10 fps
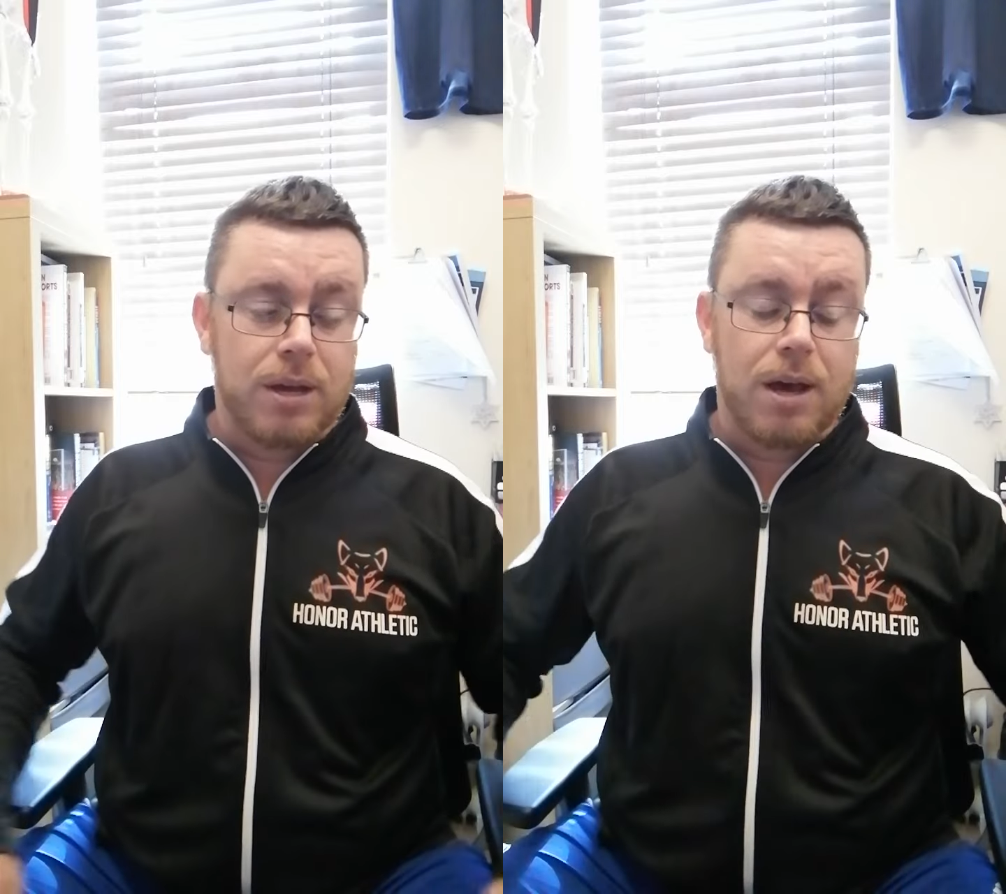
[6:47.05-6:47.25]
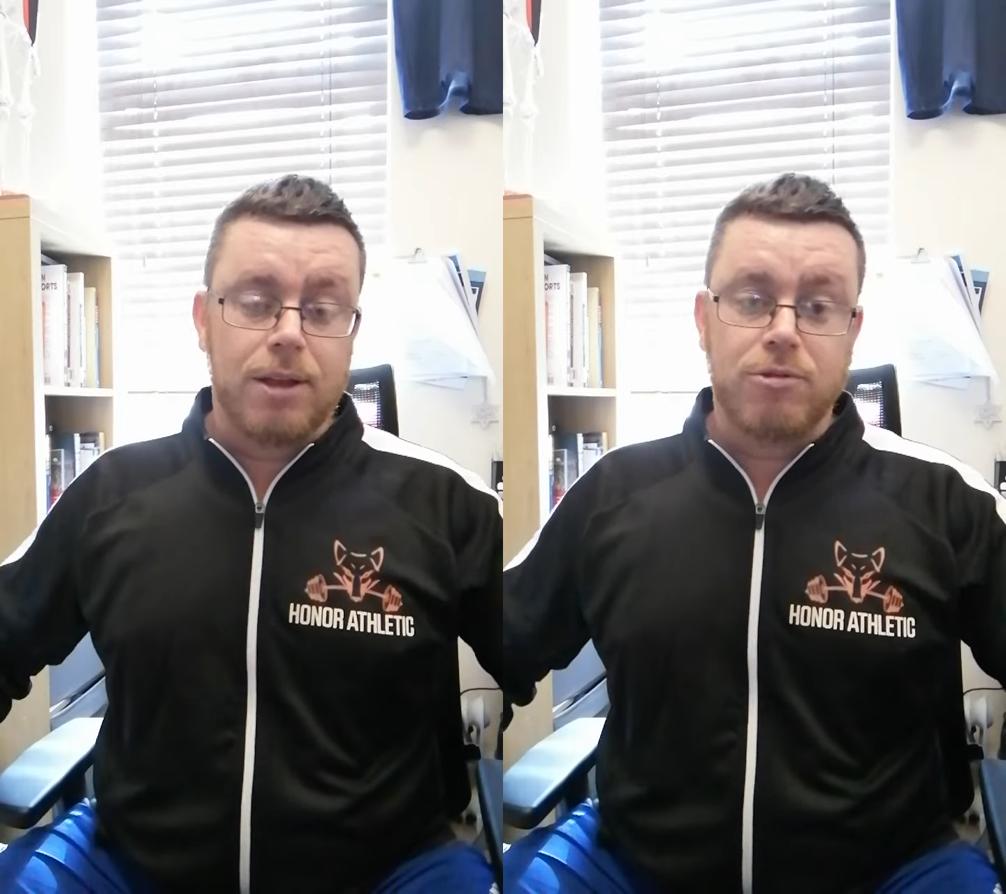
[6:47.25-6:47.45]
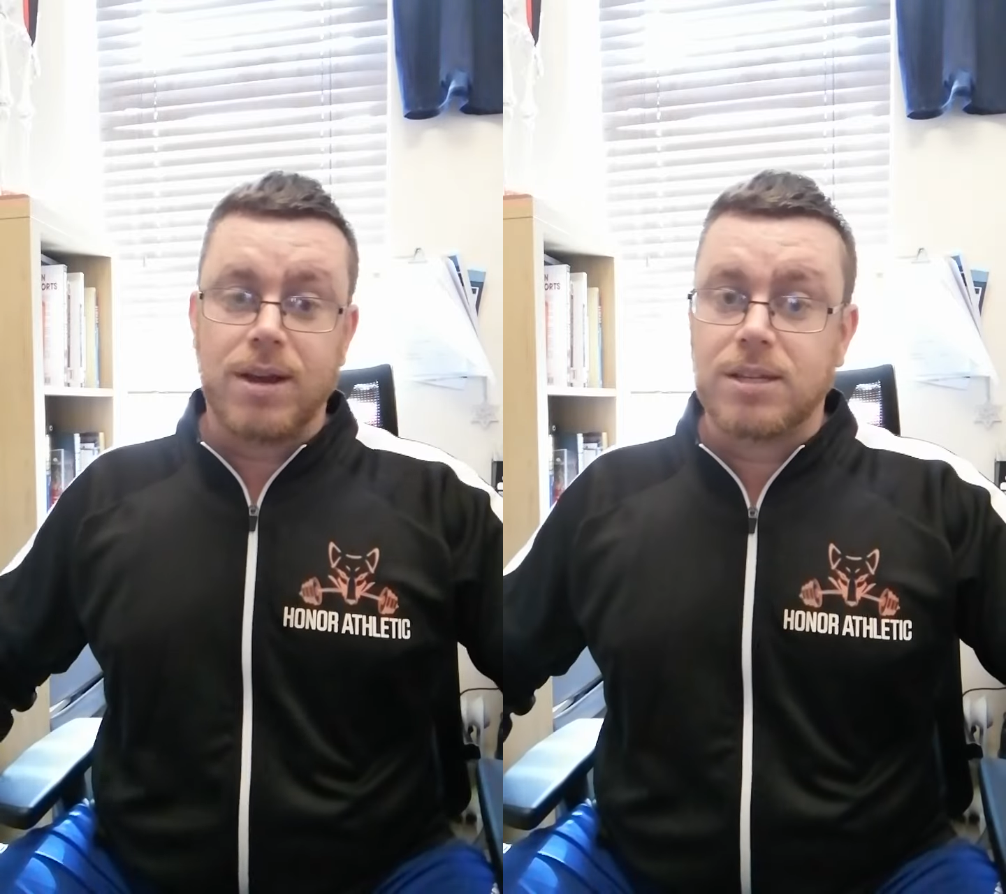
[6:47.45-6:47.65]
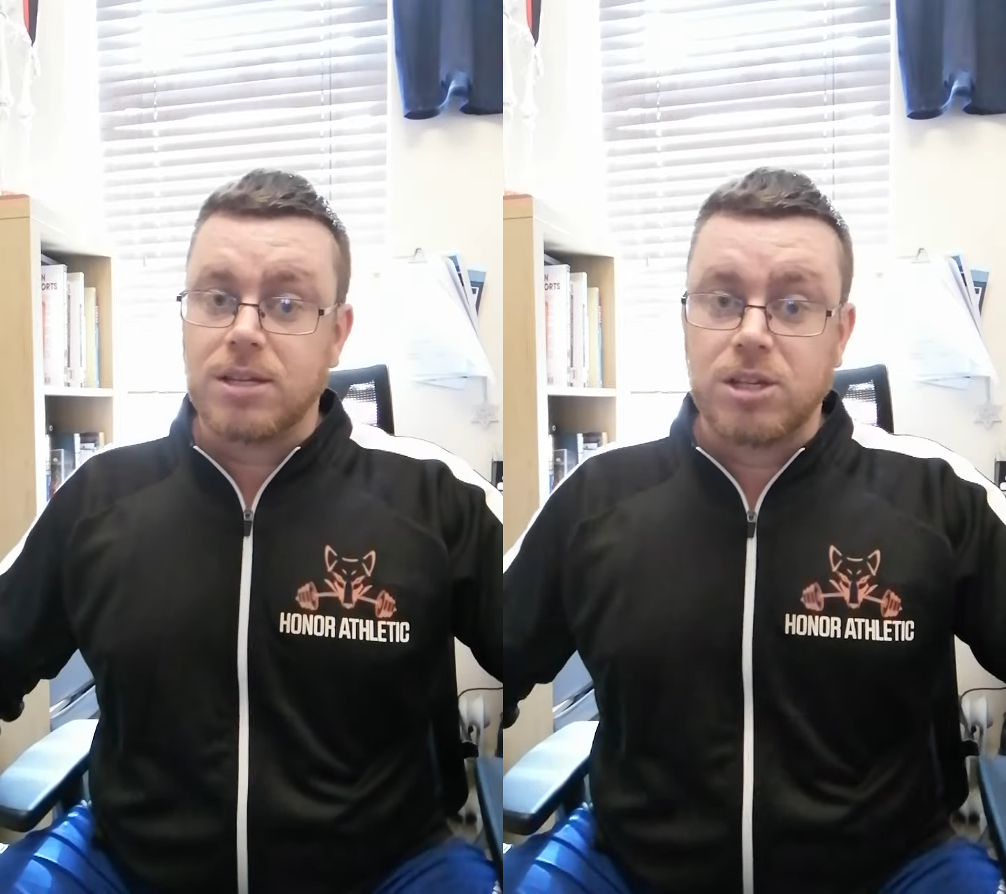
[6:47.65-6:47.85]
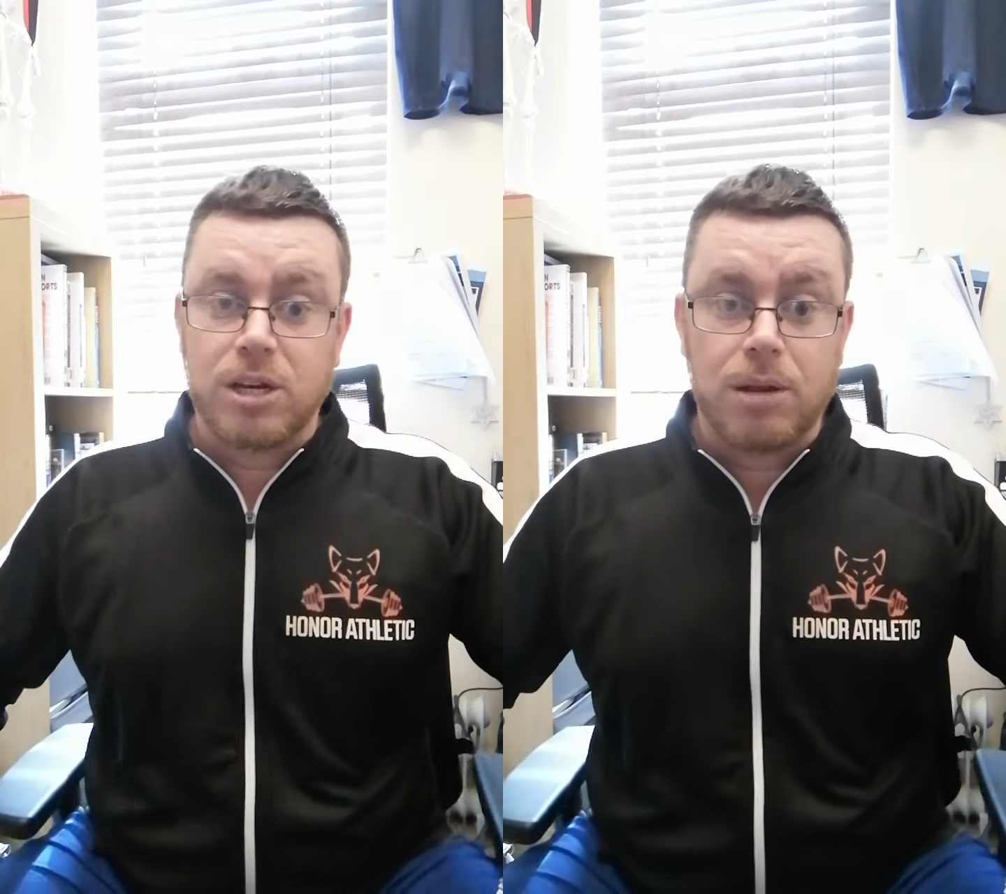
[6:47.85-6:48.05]
you're
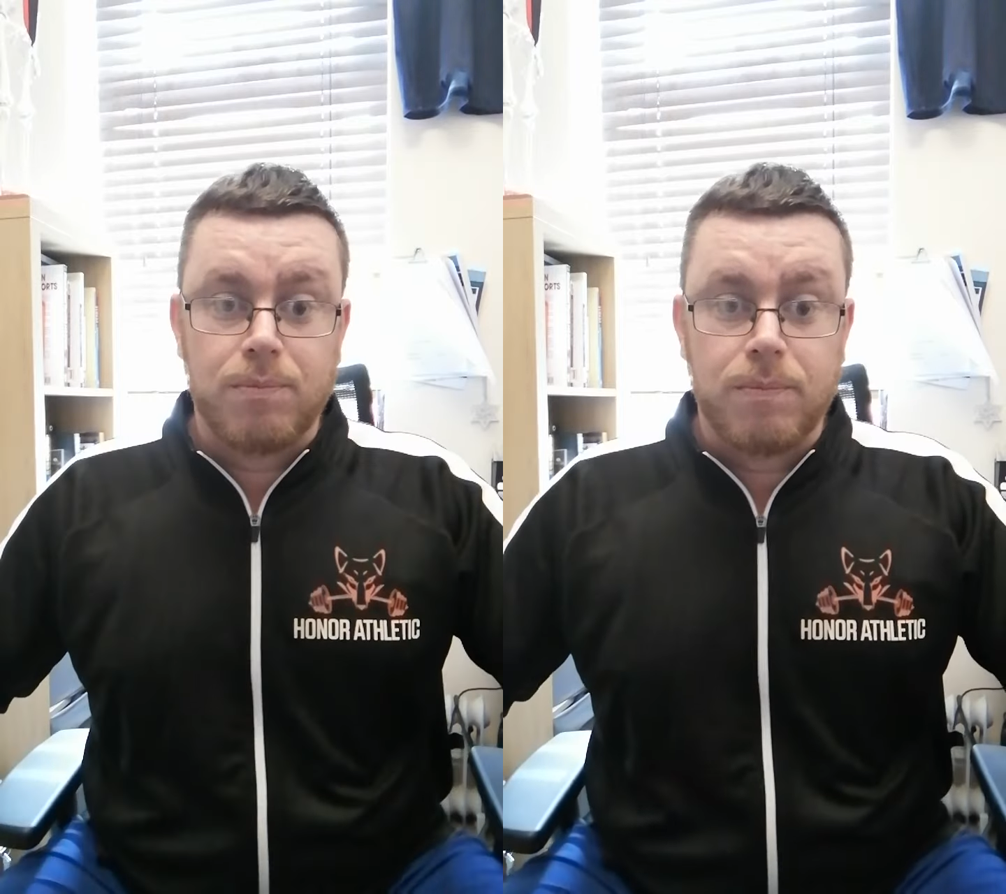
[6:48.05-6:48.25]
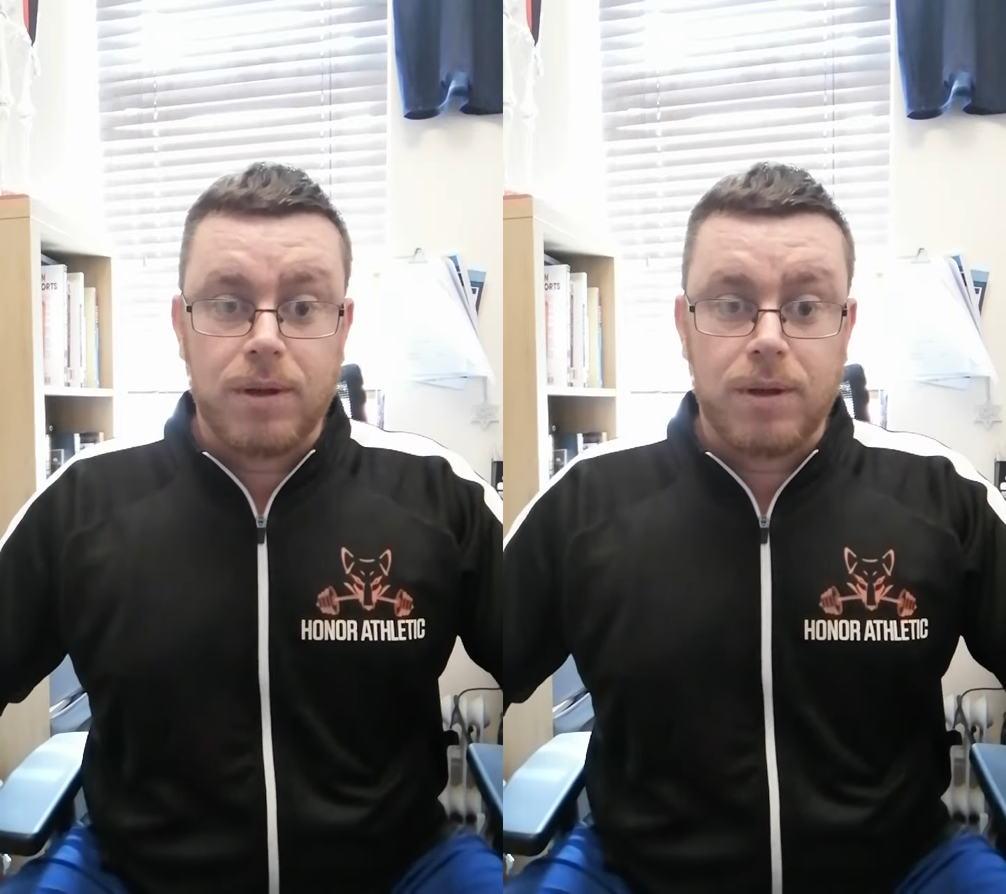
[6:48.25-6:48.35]
hydrated,